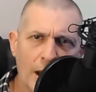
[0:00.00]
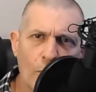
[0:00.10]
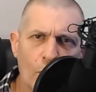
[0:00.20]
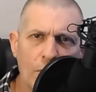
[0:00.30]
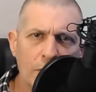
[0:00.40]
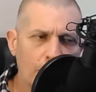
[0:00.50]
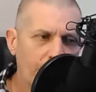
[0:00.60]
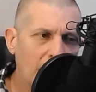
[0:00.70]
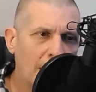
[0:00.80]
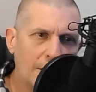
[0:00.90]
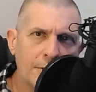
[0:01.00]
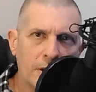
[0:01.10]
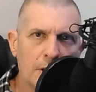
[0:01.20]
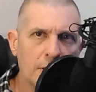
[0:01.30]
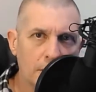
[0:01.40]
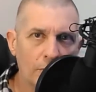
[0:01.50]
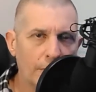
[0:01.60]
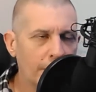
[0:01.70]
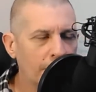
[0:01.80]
I wanted to be out there doing